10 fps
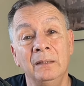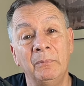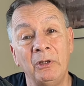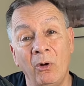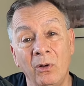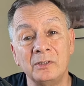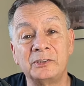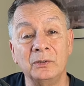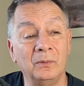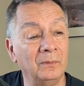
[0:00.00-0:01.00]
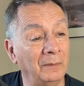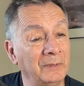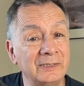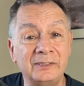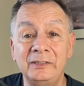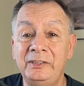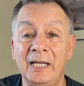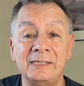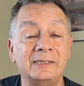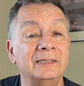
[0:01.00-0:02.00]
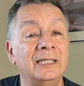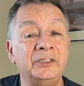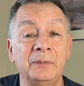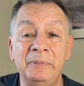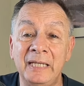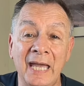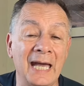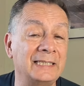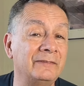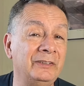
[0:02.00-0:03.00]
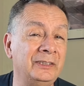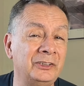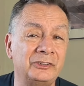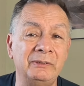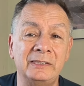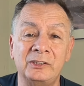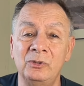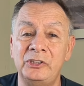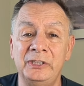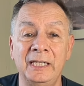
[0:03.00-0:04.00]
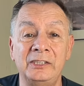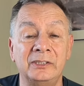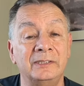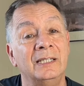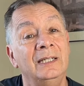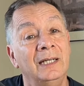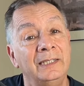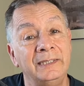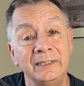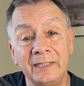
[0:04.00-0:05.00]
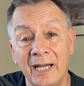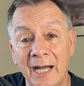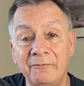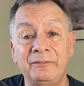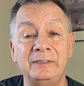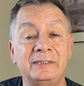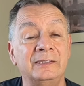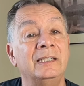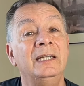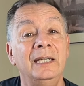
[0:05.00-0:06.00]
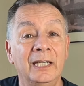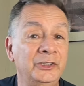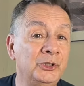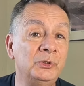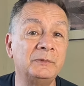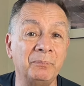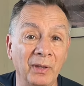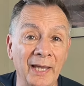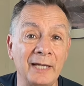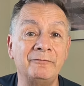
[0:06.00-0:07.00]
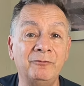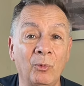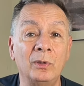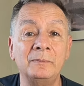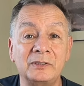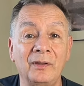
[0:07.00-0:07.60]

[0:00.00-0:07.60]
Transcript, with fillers: But also, I'm going to suggest that you be active in industry associations, attend conferences, and use platforms